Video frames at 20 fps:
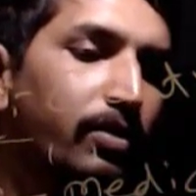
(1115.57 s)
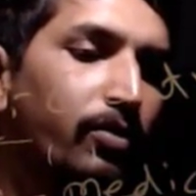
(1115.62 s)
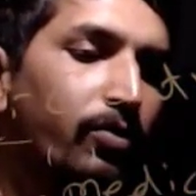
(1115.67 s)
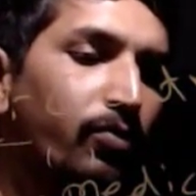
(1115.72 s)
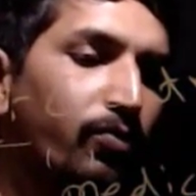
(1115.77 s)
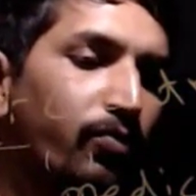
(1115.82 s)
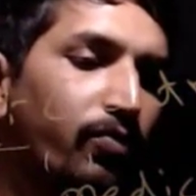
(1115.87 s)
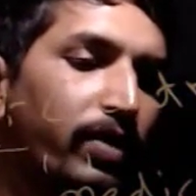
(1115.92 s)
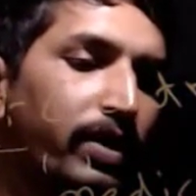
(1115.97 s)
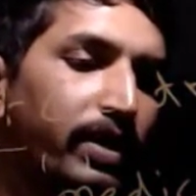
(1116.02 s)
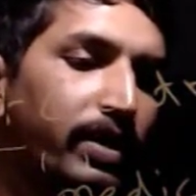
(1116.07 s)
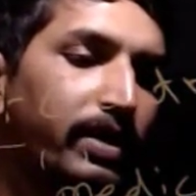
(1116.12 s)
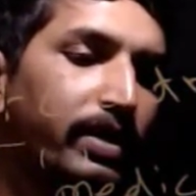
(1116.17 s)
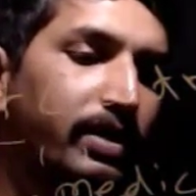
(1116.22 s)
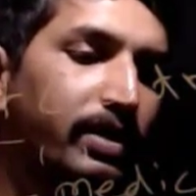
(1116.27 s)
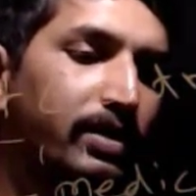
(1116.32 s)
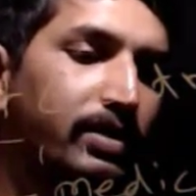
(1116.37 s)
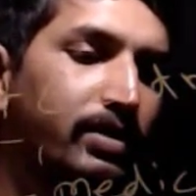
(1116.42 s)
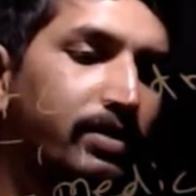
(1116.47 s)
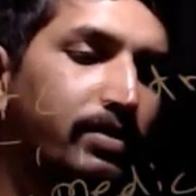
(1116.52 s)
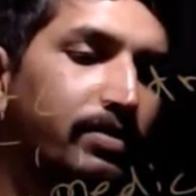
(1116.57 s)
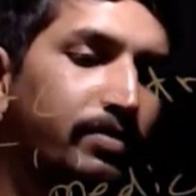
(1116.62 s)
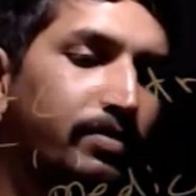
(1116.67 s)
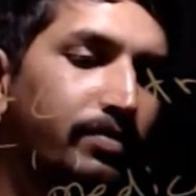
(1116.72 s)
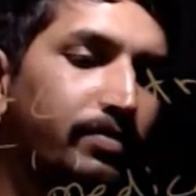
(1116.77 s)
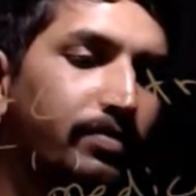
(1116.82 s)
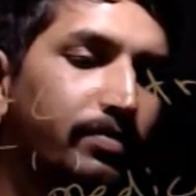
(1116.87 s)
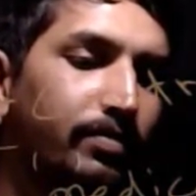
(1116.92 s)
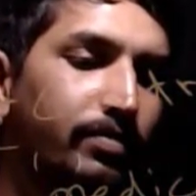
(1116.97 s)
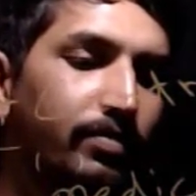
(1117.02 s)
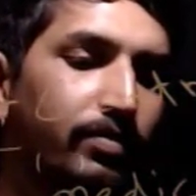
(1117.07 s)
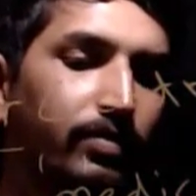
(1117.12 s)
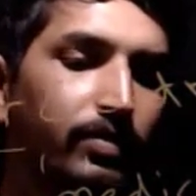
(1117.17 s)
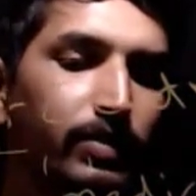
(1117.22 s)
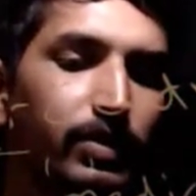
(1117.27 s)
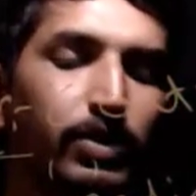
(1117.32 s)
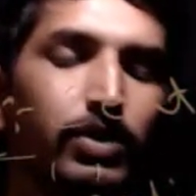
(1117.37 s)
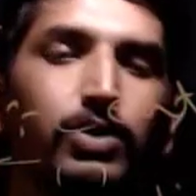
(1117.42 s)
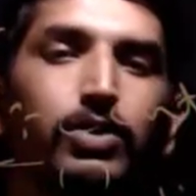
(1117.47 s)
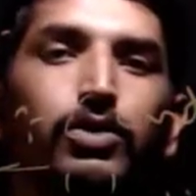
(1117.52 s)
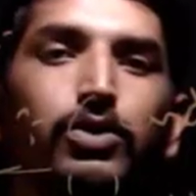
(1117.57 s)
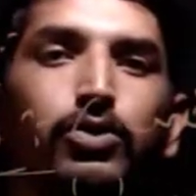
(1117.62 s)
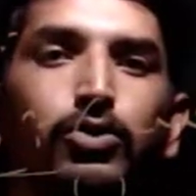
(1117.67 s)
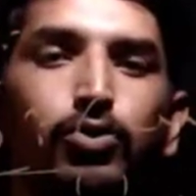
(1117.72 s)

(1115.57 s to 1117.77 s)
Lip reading: Duration is 5 years.